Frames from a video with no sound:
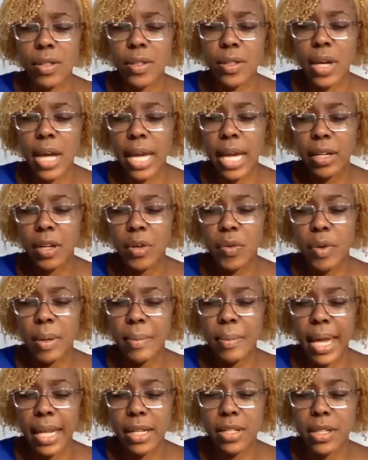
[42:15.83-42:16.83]
kind of
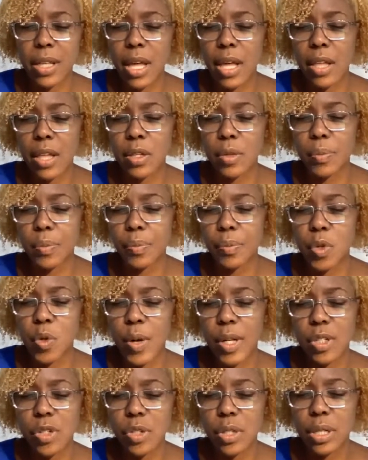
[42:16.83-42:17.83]
going back to the other
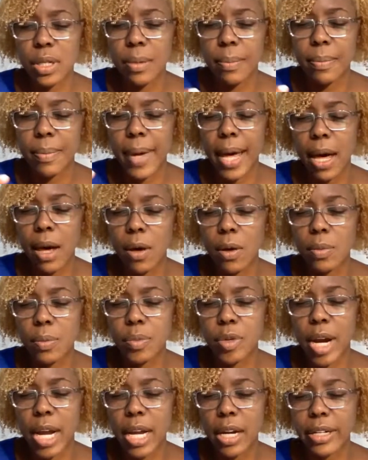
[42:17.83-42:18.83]
question
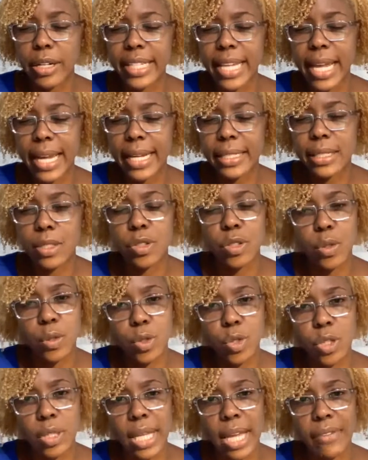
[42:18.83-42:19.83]
about prioritizing
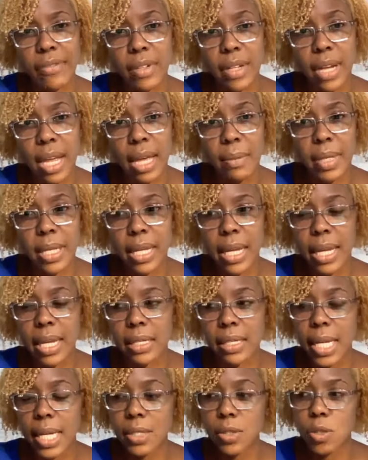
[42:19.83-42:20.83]
social life and not being
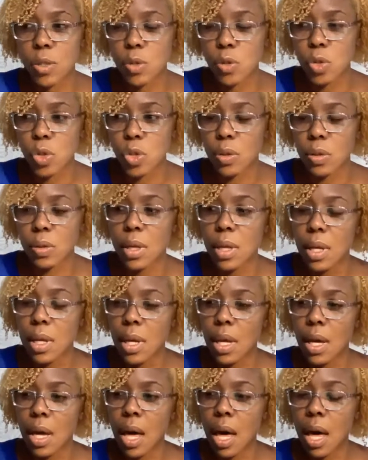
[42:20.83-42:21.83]
antisocial.
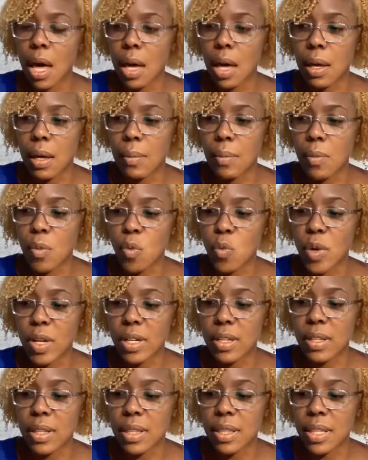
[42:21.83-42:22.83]
One
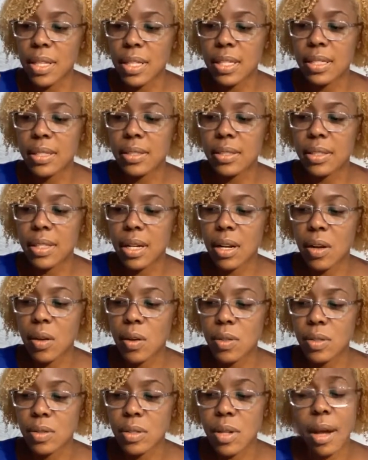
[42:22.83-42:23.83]
of the things that I
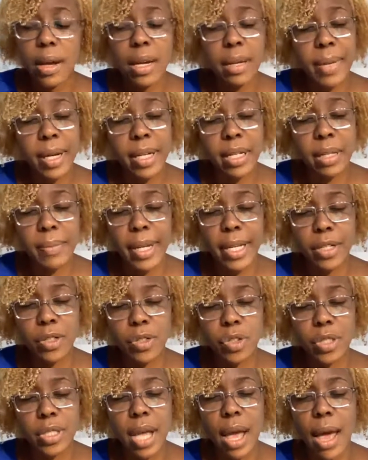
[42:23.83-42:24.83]
also talk about in
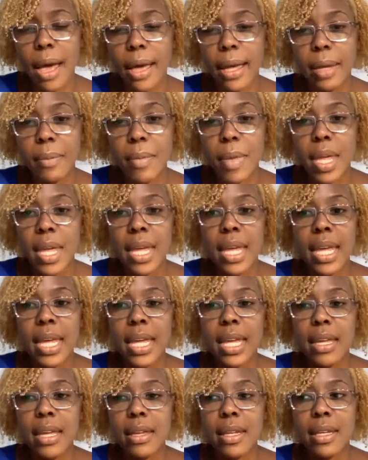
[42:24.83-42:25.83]
Manage Your Time
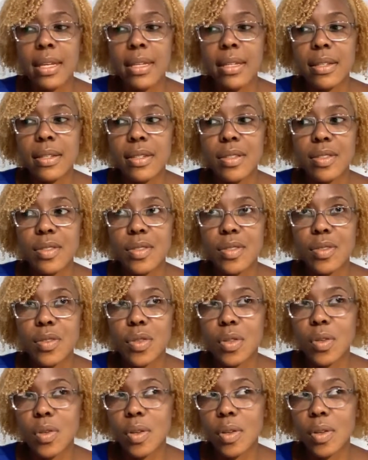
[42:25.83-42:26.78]
is